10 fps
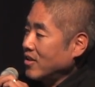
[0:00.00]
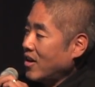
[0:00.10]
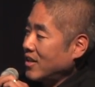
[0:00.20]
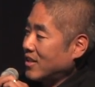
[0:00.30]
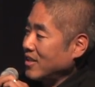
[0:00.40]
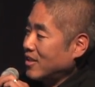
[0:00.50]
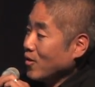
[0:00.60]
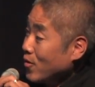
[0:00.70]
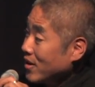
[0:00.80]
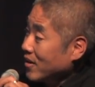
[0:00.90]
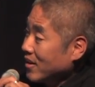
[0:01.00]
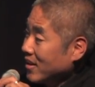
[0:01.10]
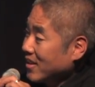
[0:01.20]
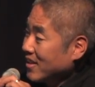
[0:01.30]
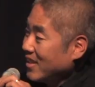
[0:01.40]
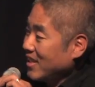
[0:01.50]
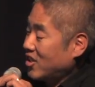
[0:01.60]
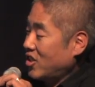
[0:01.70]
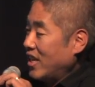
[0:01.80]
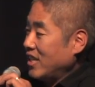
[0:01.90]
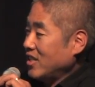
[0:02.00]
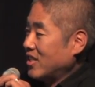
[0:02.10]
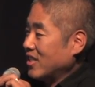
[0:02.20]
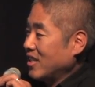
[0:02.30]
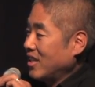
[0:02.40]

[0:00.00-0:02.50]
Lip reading: non-custodial exchange,